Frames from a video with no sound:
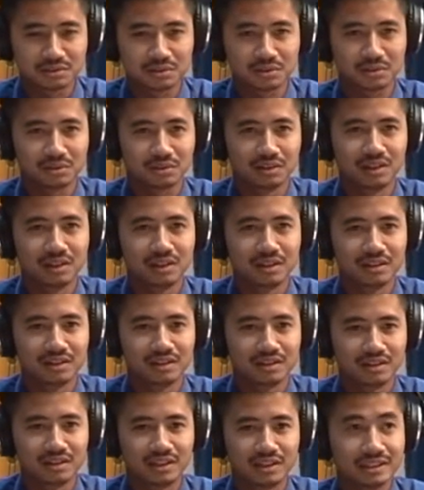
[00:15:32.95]
So
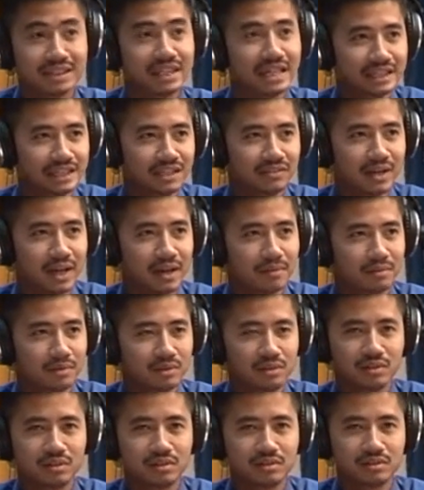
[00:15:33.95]
it's a native app.
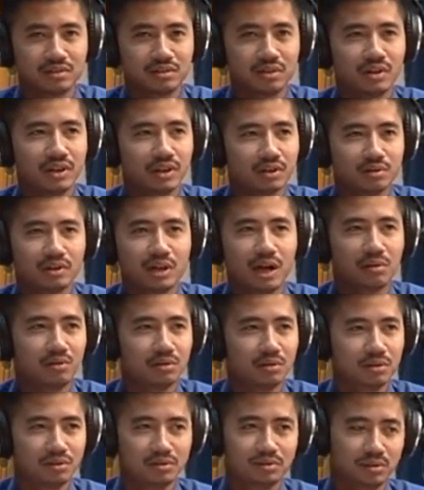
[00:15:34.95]
You don't need to
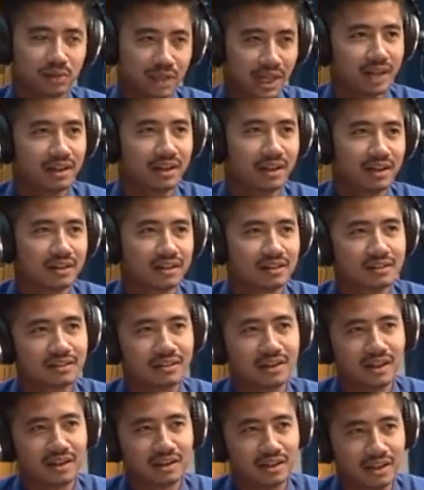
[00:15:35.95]
download to get that
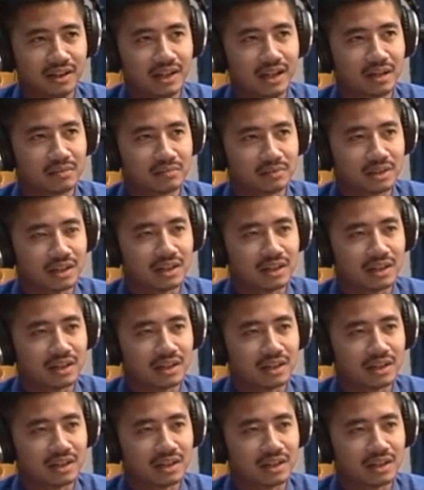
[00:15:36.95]
app.